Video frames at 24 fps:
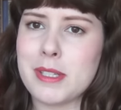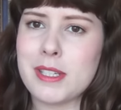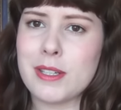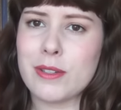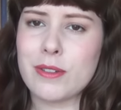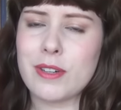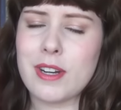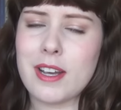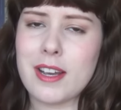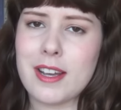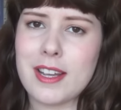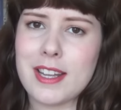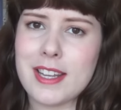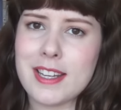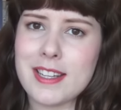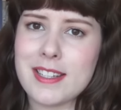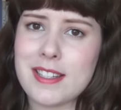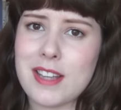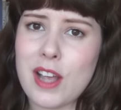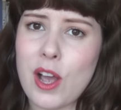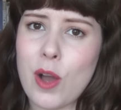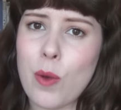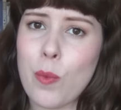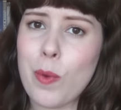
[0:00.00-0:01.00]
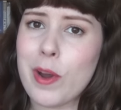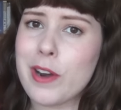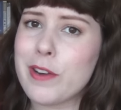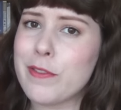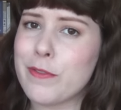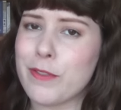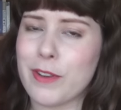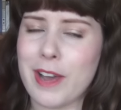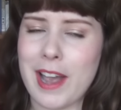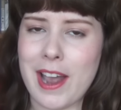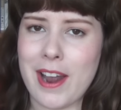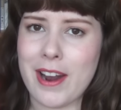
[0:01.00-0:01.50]
Matilda is a
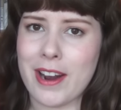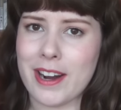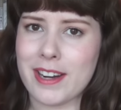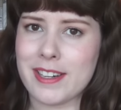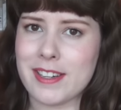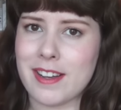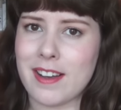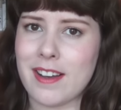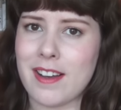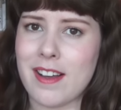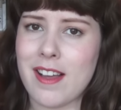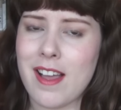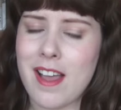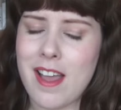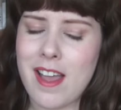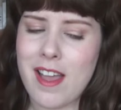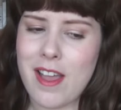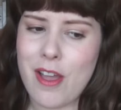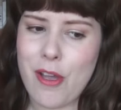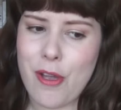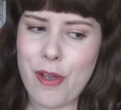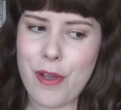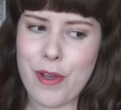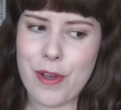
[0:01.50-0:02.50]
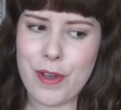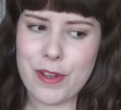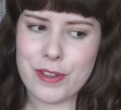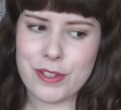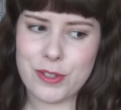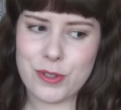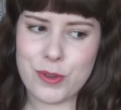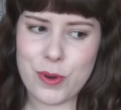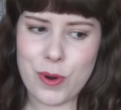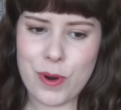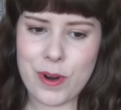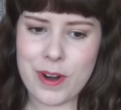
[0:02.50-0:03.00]
wonderful character. Her
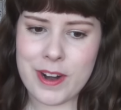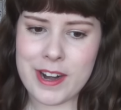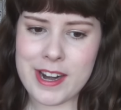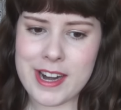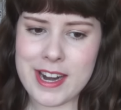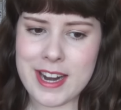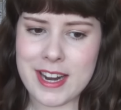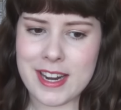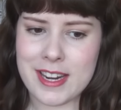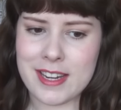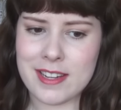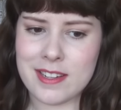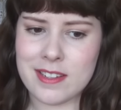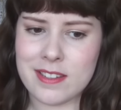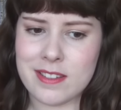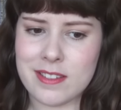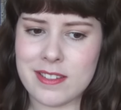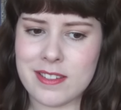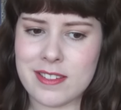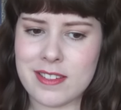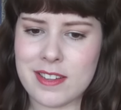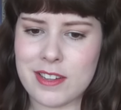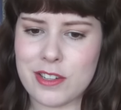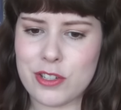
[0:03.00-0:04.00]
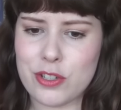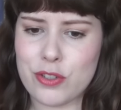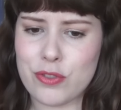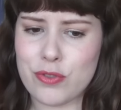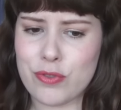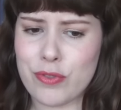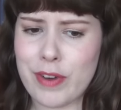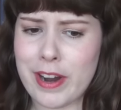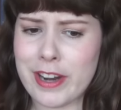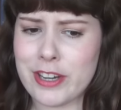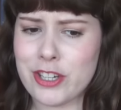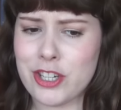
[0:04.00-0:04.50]
story is
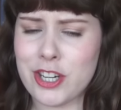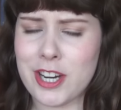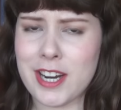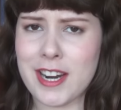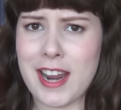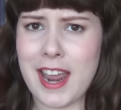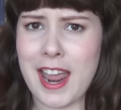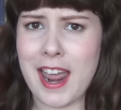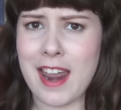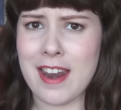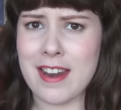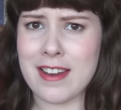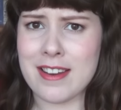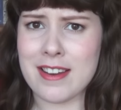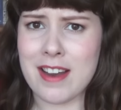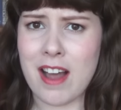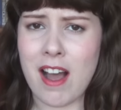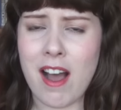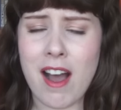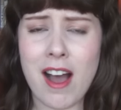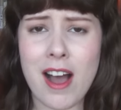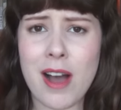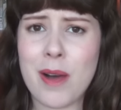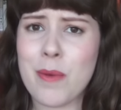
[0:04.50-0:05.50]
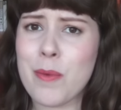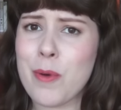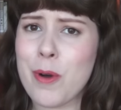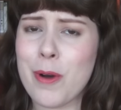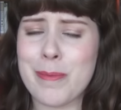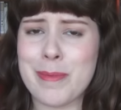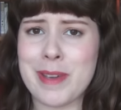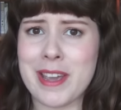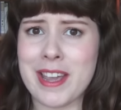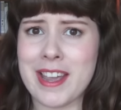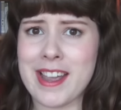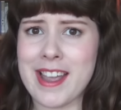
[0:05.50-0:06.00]
tragic and
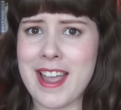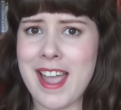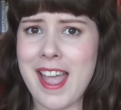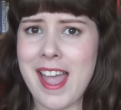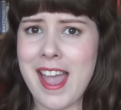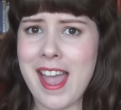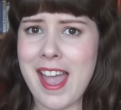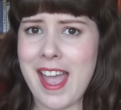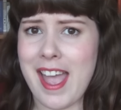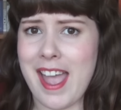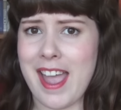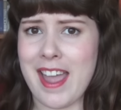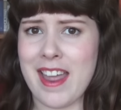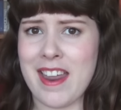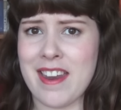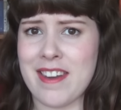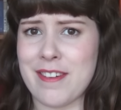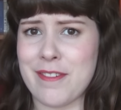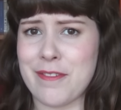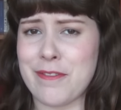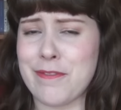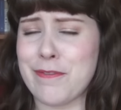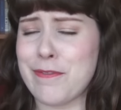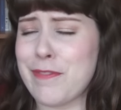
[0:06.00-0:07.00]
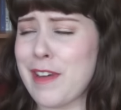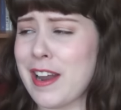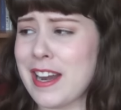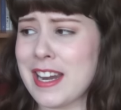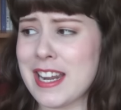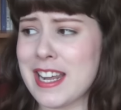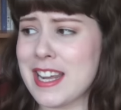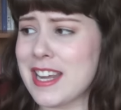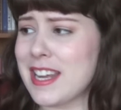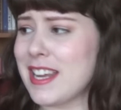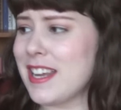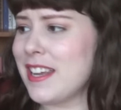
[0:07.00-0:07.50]
heartwarming and
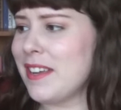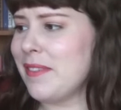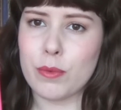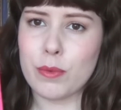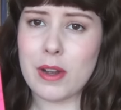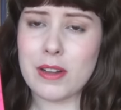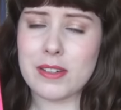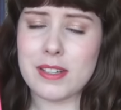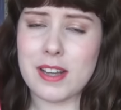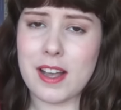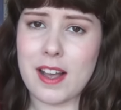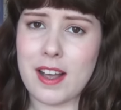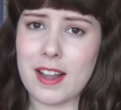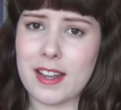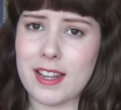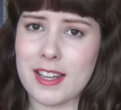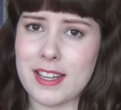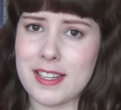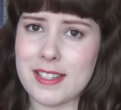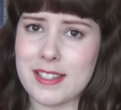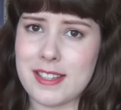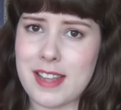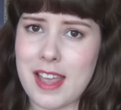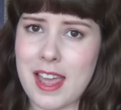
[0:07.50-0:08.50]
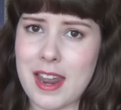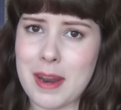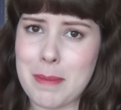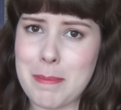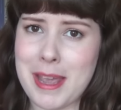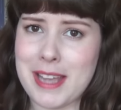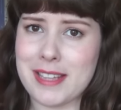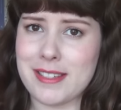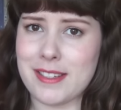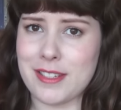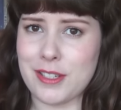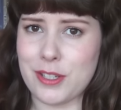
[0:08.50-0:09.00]
funny. Roald Dahl is an
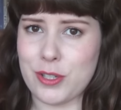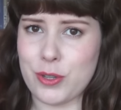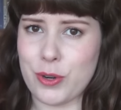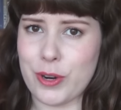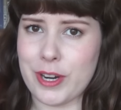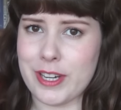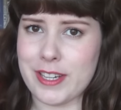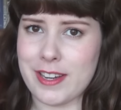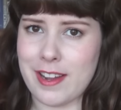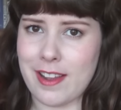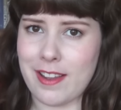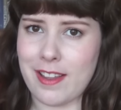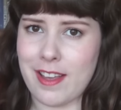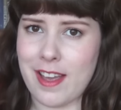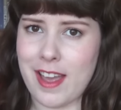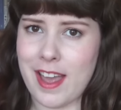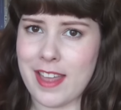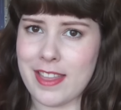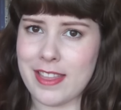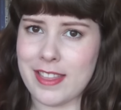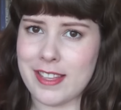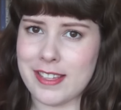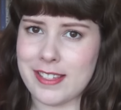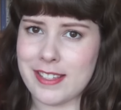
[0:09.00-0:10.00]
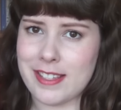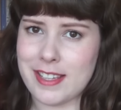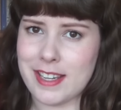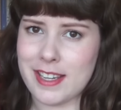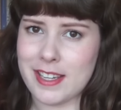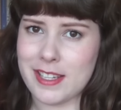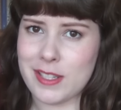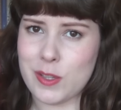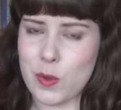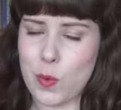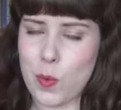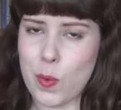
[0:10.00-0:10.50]
amazing storyteller and this
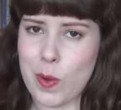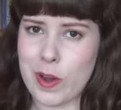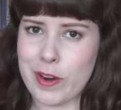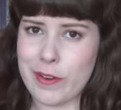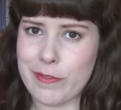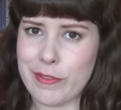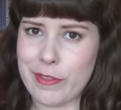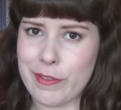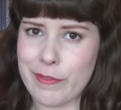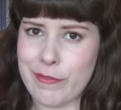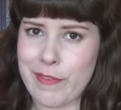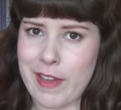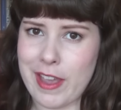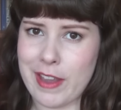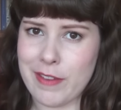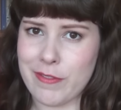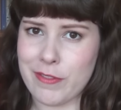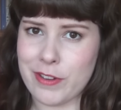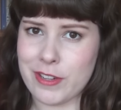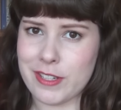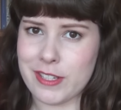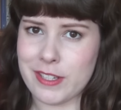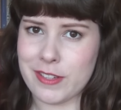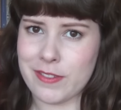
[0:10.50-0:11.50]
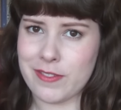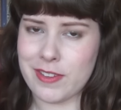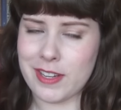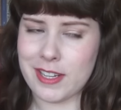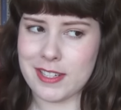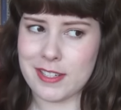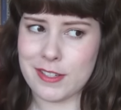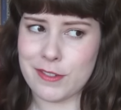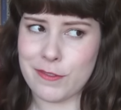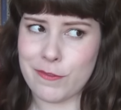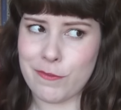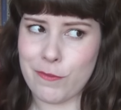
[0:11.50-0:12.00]
is one of the favourites of
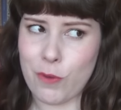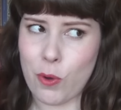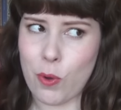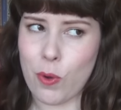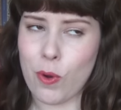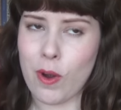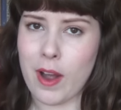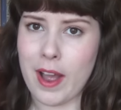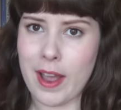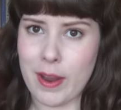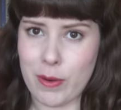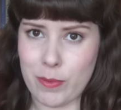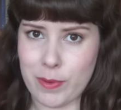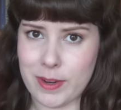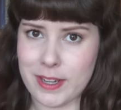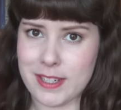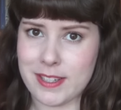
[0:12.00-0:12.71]
his for a